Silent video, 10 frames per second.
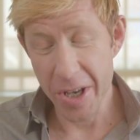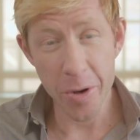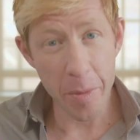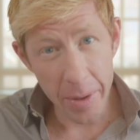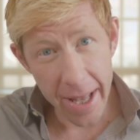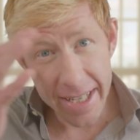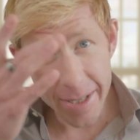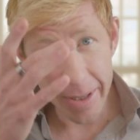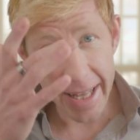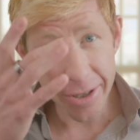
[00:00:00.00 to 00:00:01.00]
You apply
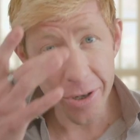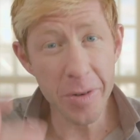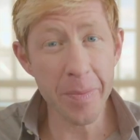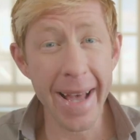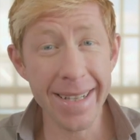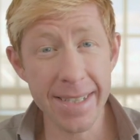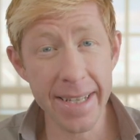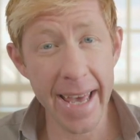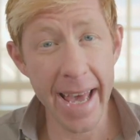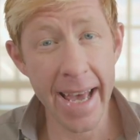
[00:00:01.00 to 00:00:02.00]
some electrode pads
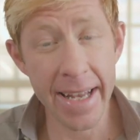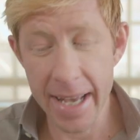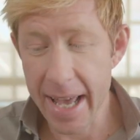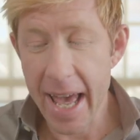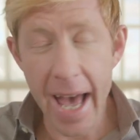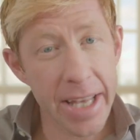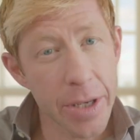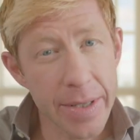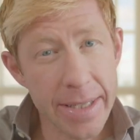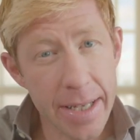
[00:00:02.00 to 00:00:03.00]
to the head and
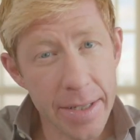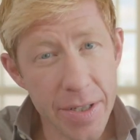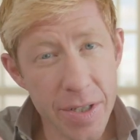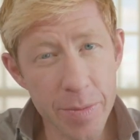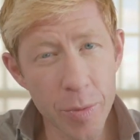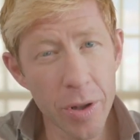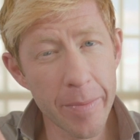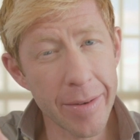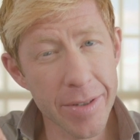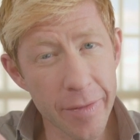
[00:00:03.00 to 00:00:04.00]
you insert a small
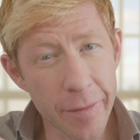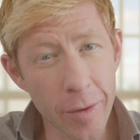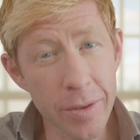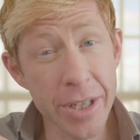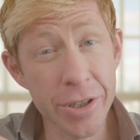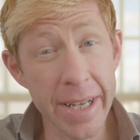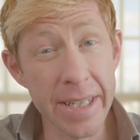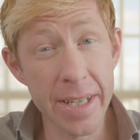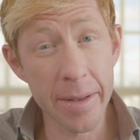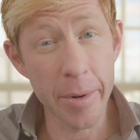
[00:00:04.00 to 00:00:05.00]
amount of voltage
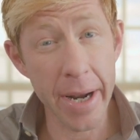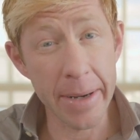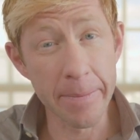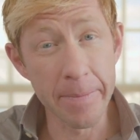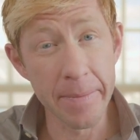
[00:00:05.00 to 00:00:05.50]
into the brain.